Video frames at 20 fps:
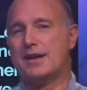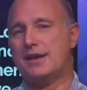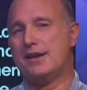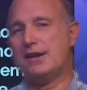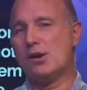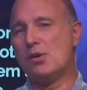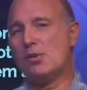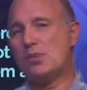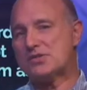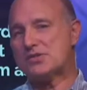
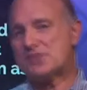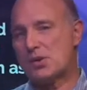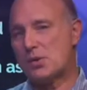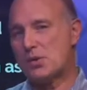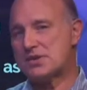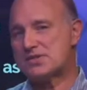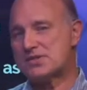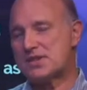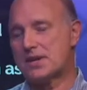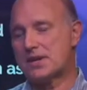You know what's
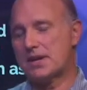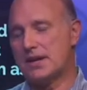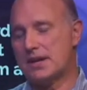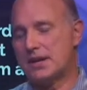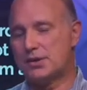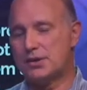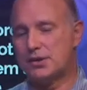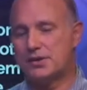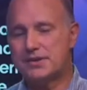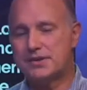always a
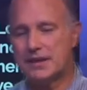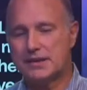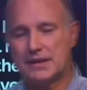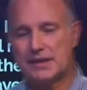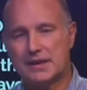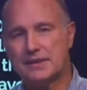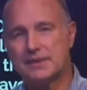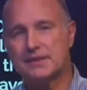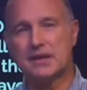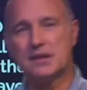good thing
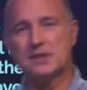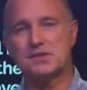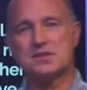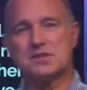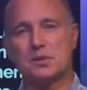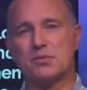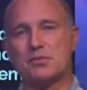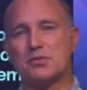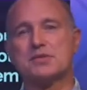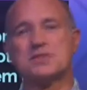that I think
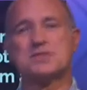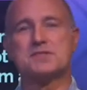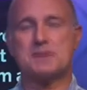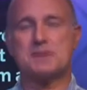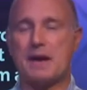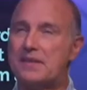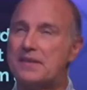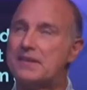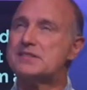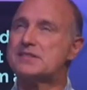some of
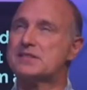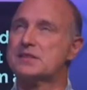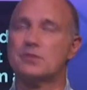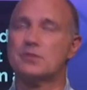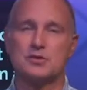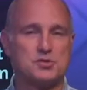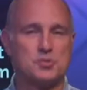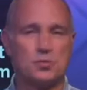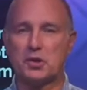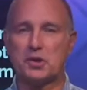
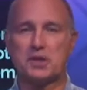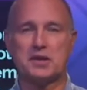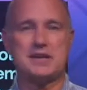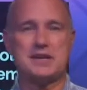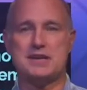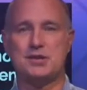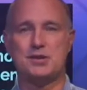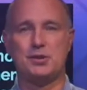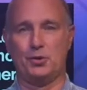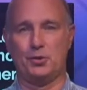us really
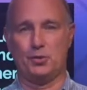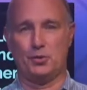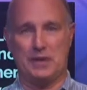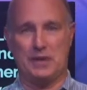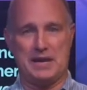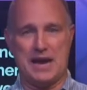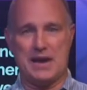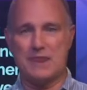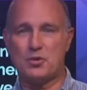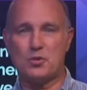need to do
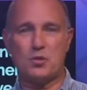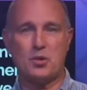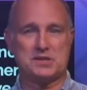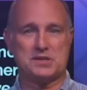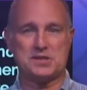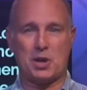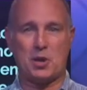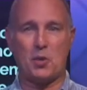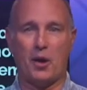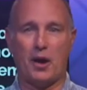every
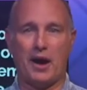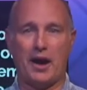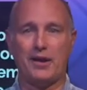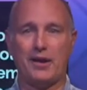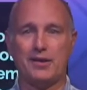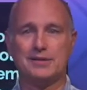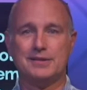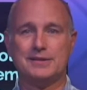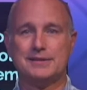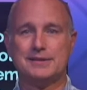once in a
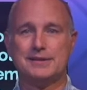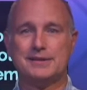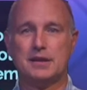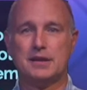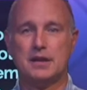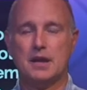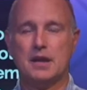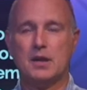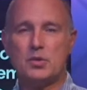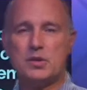while?
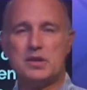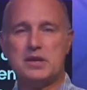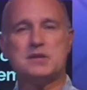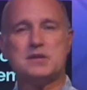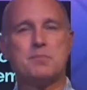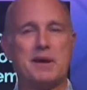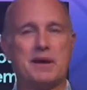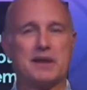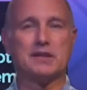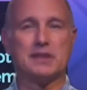We
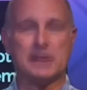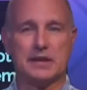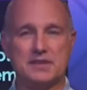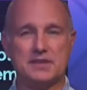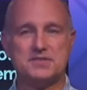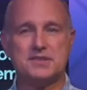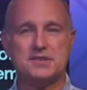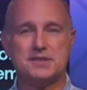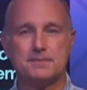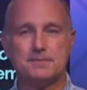need to make a
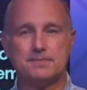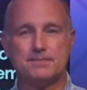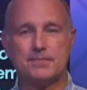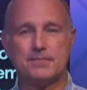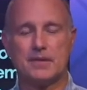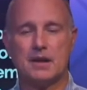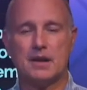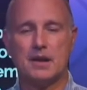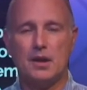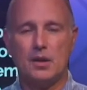list.
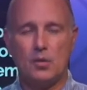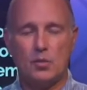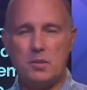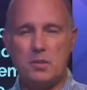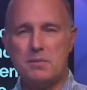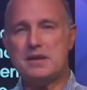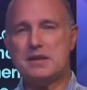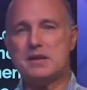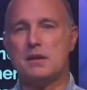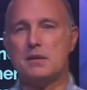
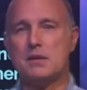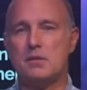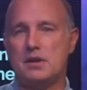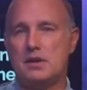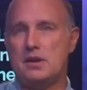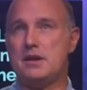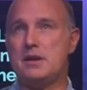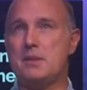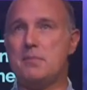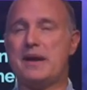We
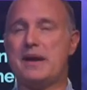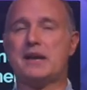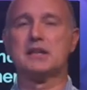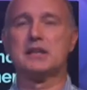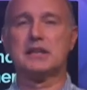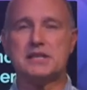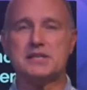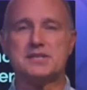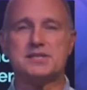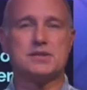need to make a
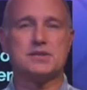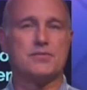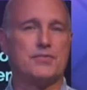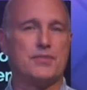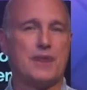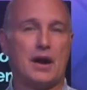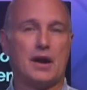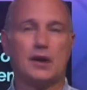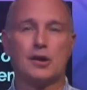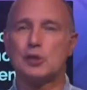list
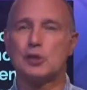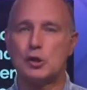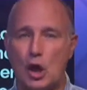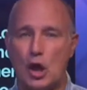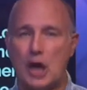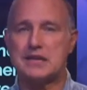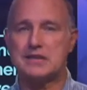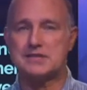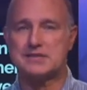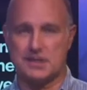of our
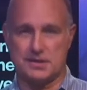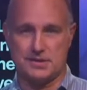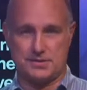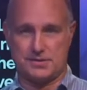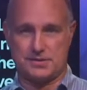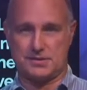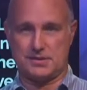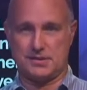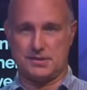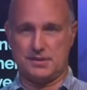
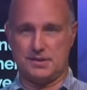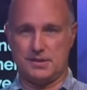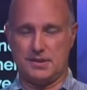losses,